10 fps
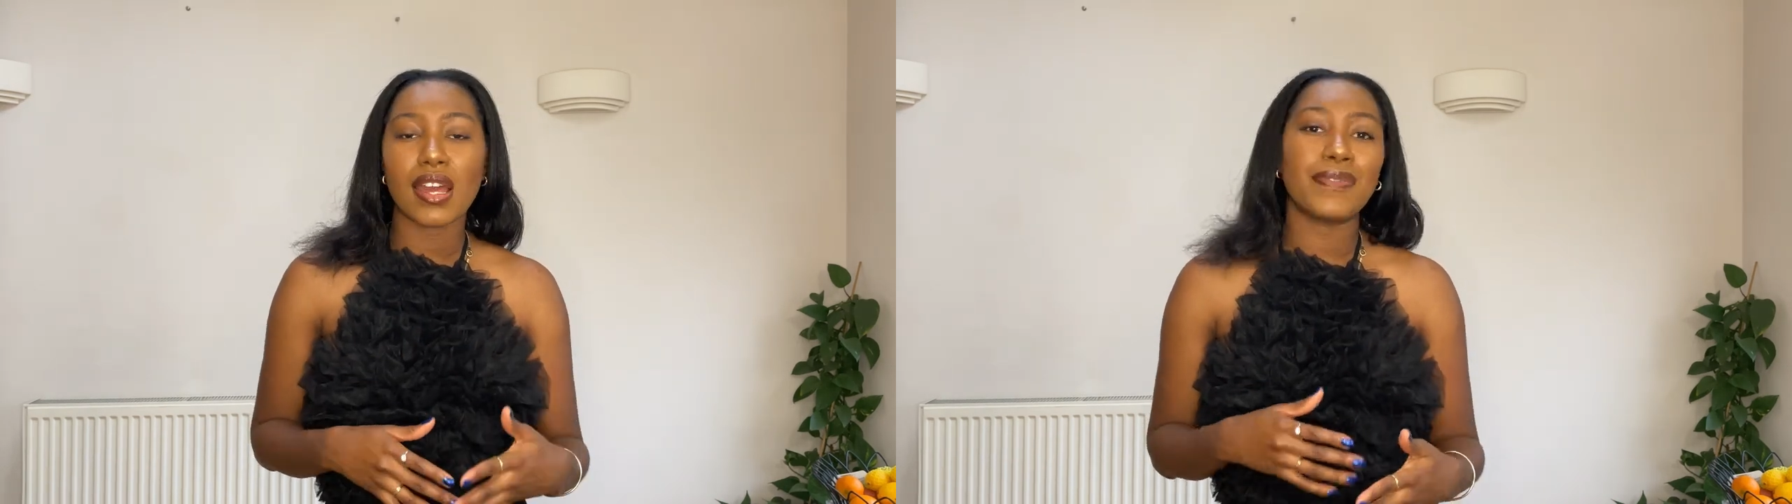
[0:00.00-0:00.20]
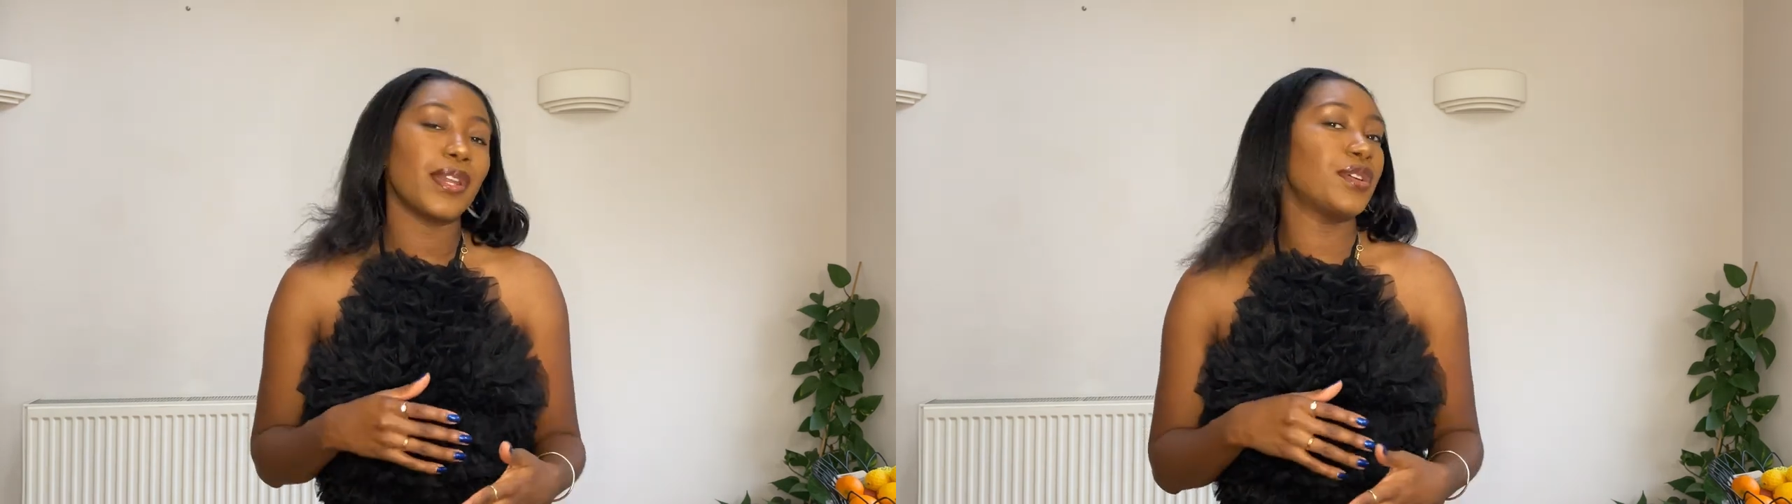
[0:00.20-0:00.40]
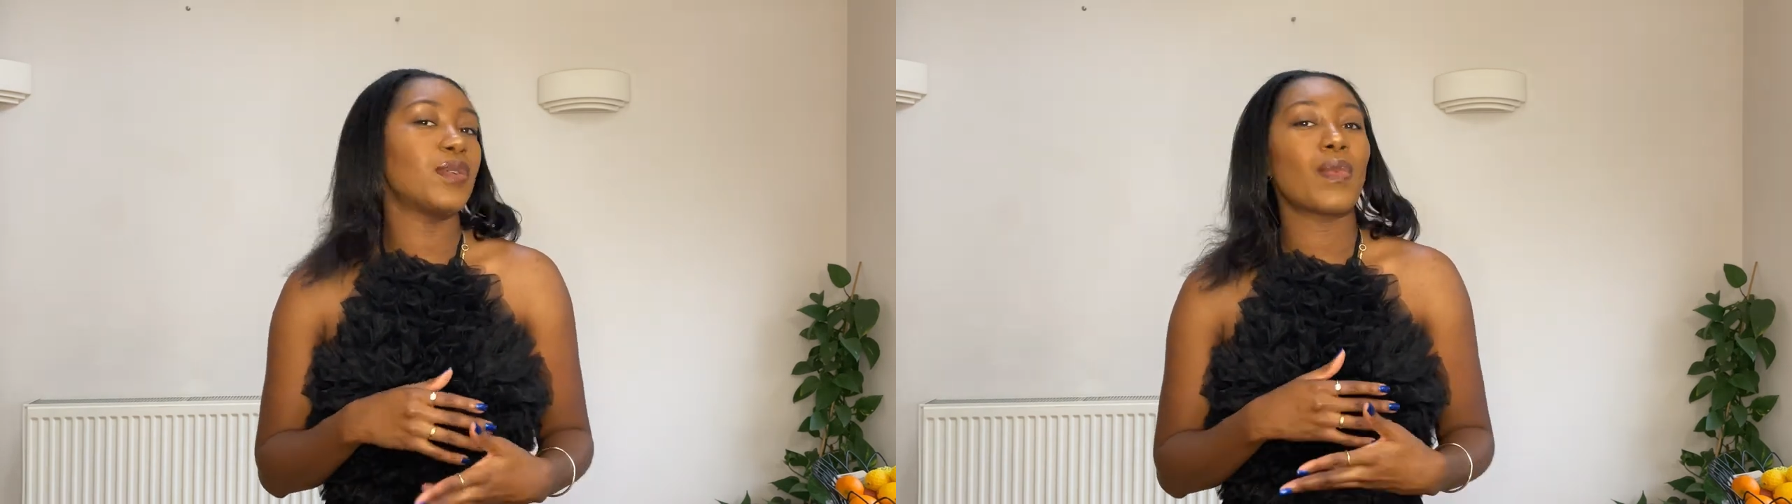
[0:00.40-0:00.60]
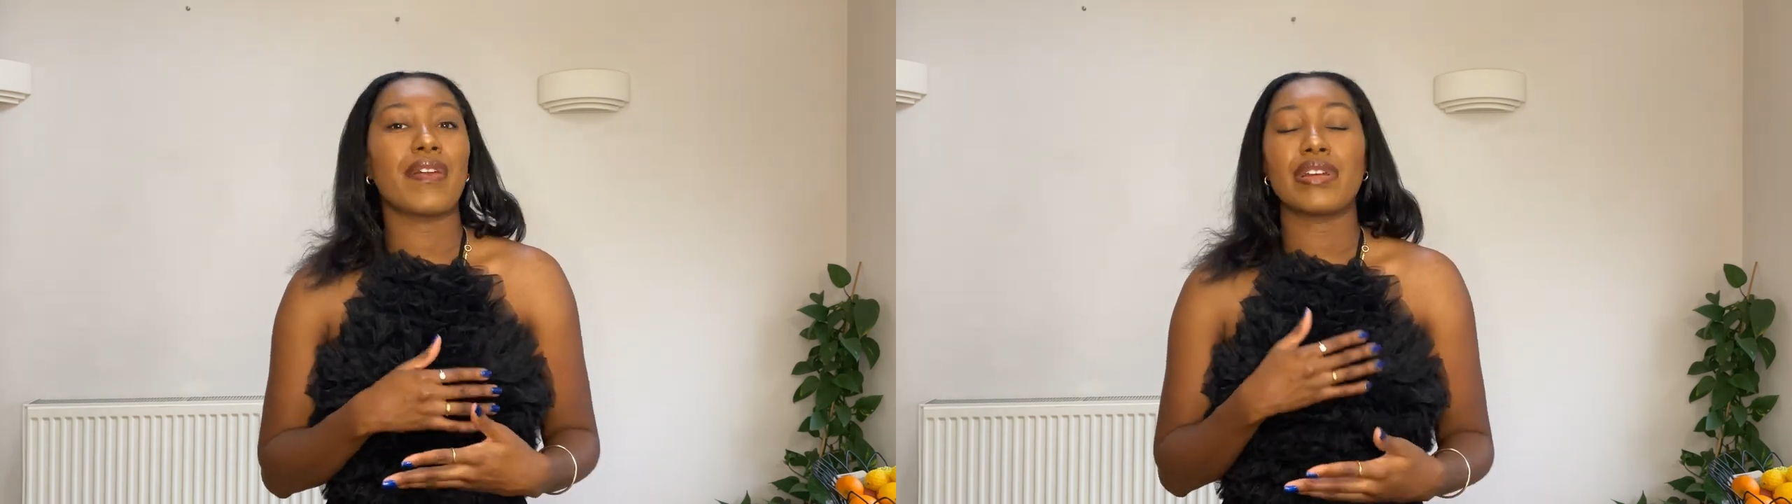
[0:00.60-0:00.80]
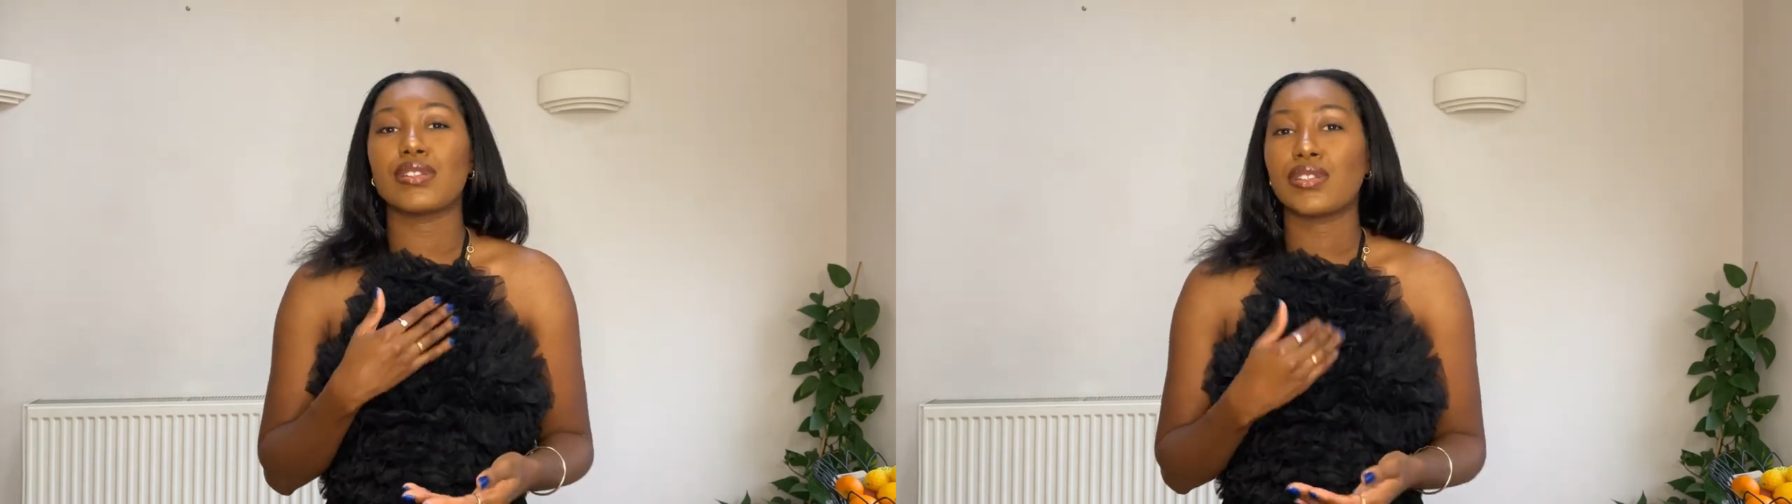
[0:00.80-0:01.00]
I feel like you can
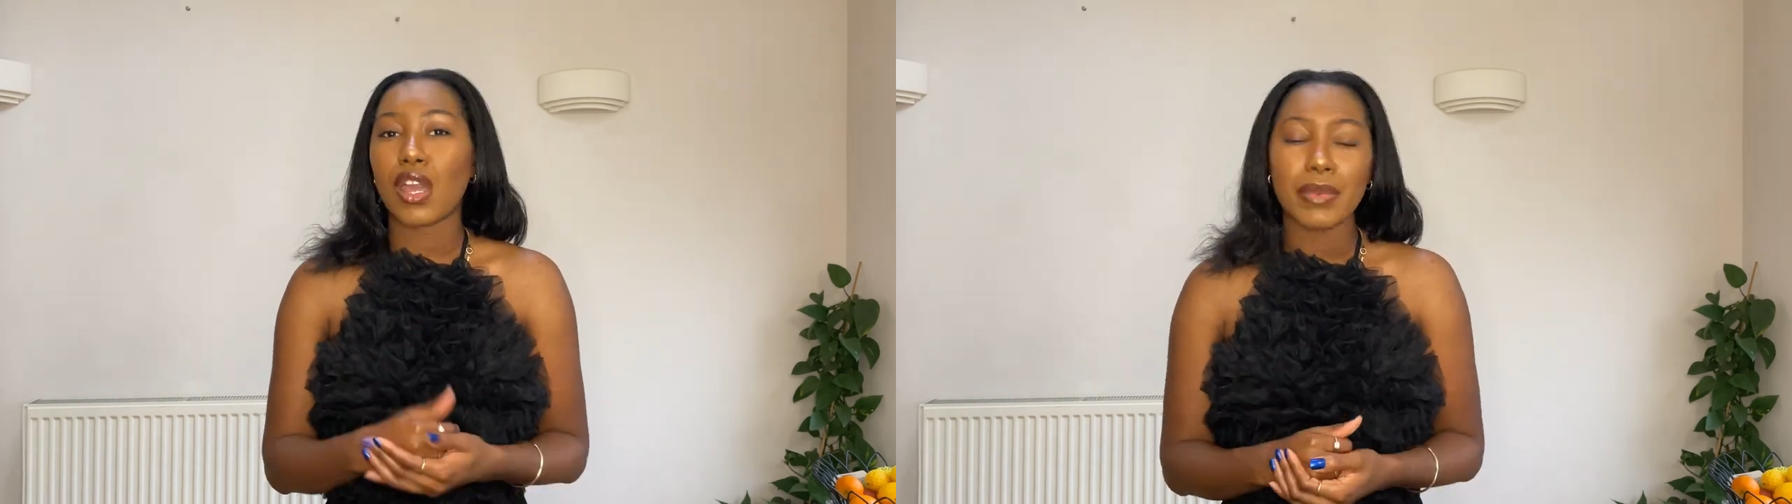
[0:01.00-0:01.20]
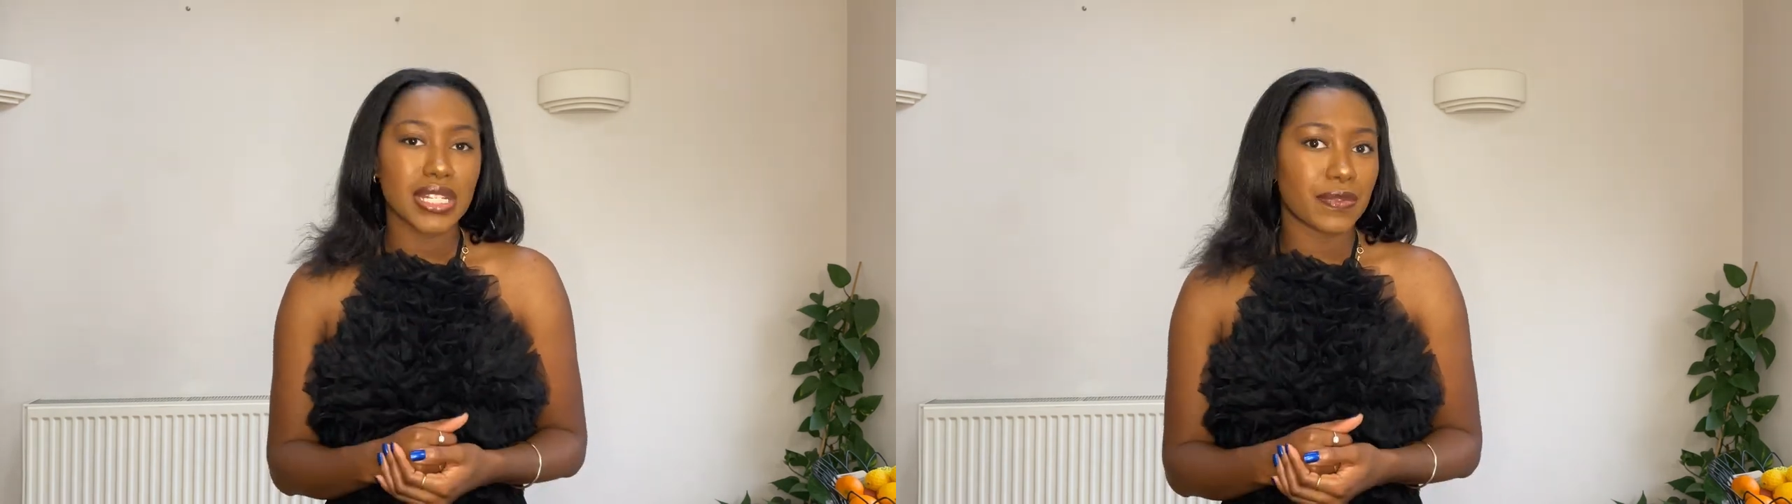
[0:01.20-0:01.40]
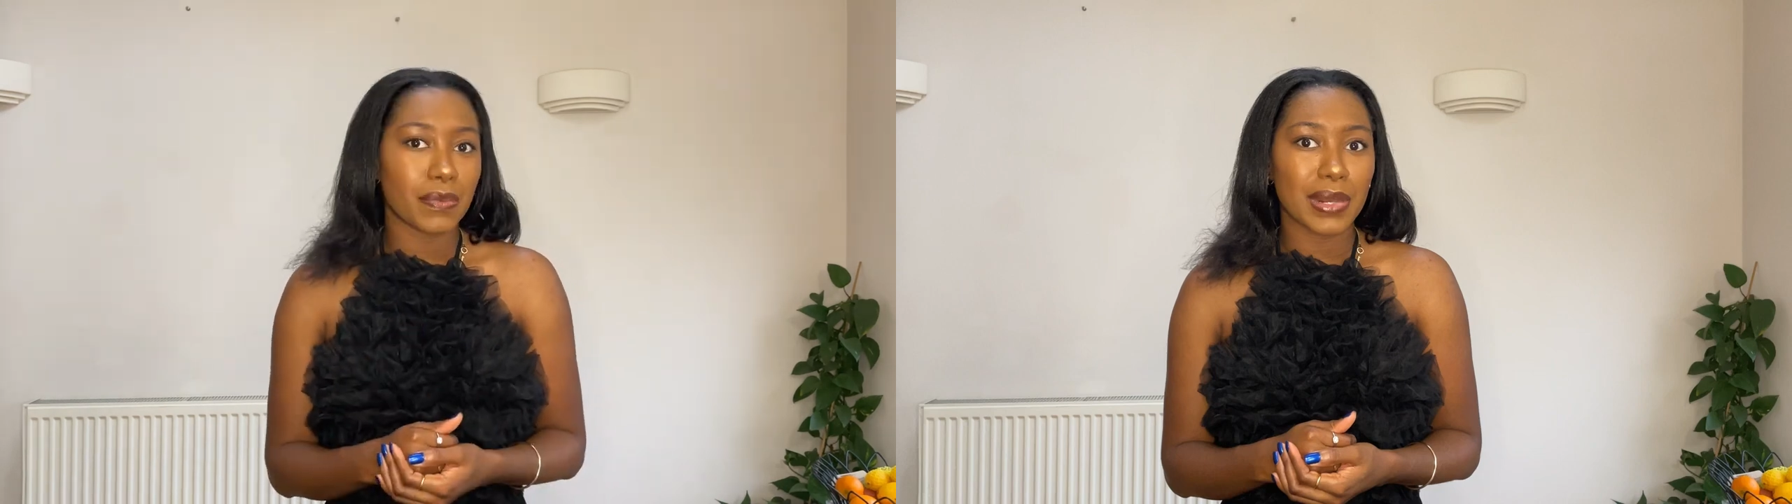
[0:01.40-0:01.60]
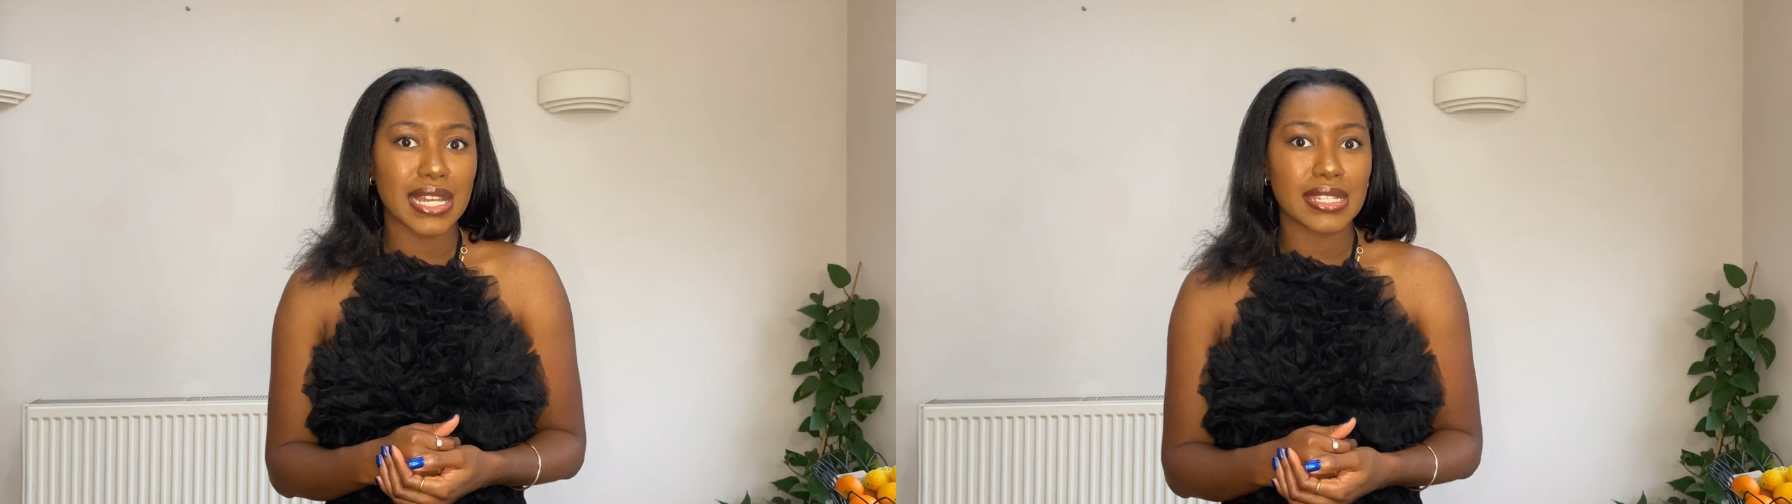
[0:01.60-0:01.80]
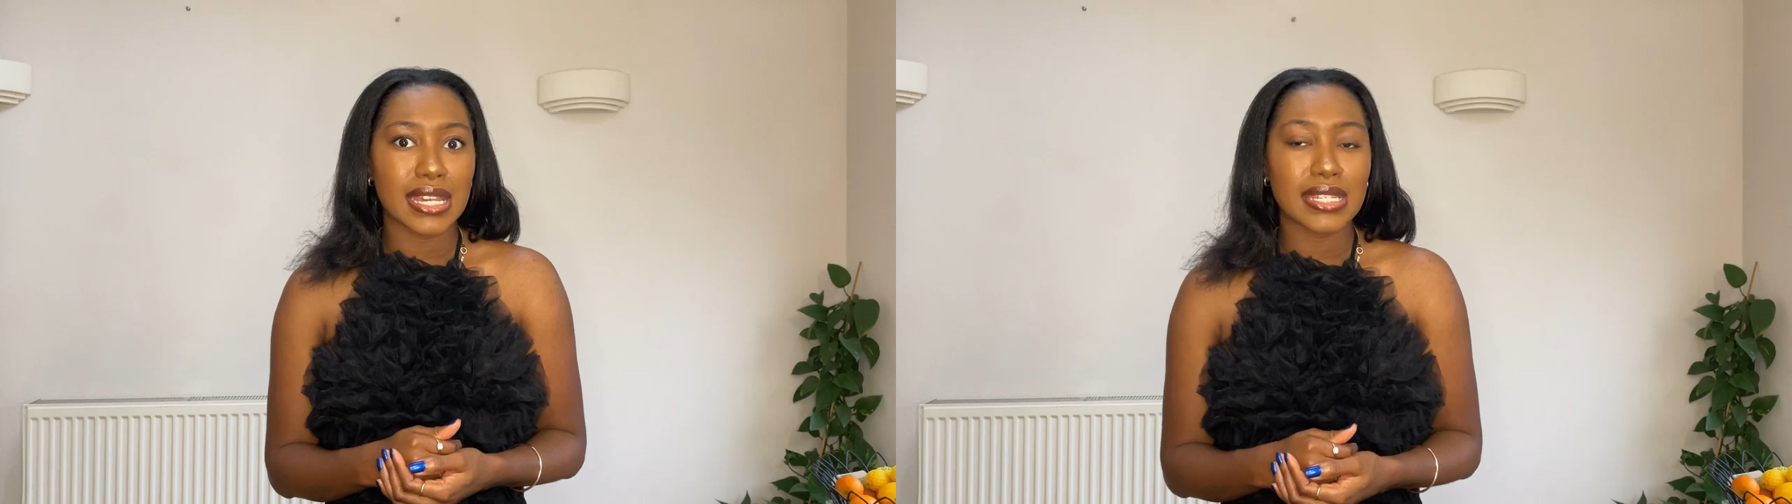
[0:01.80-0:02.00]
wear it in so many different
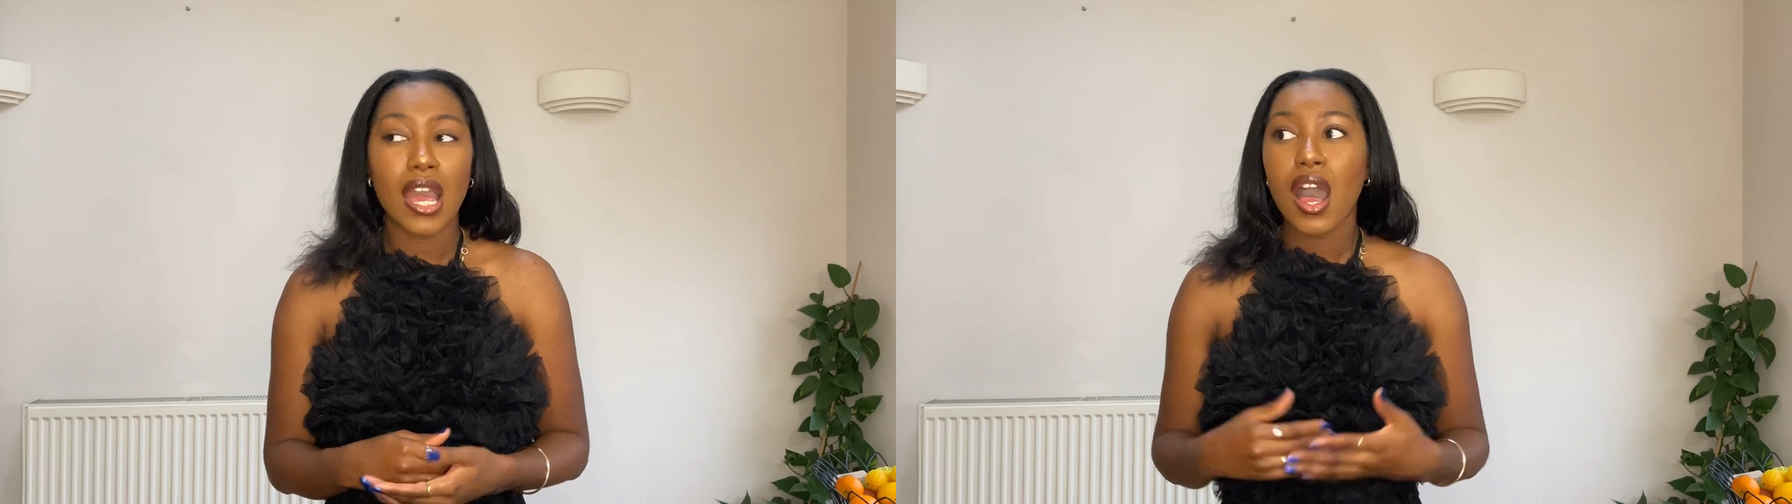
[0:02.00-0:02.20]
places.